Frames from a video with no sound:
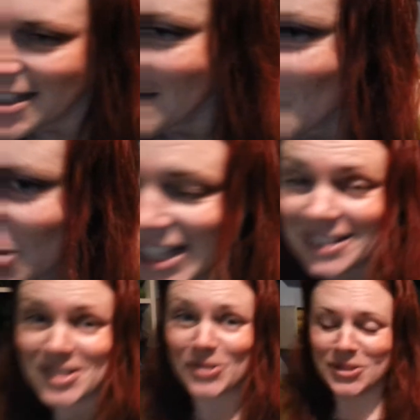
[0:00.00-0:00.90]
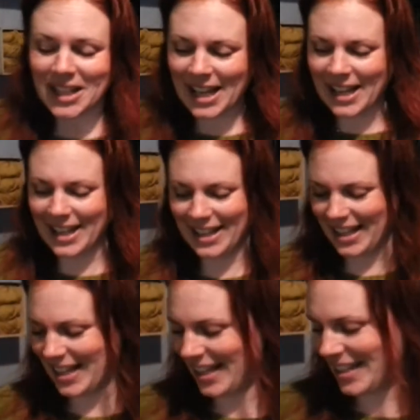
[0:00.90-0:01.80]
So that's good.
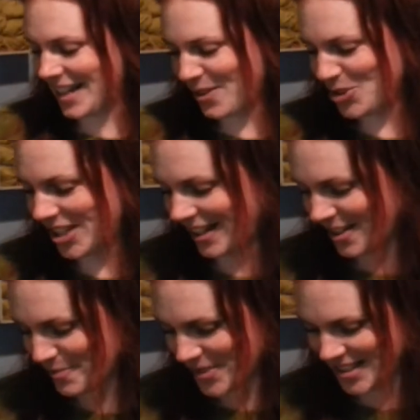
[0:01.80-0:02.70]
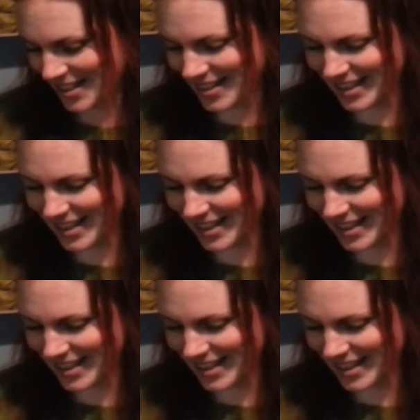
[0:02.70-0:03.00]
And now she comes.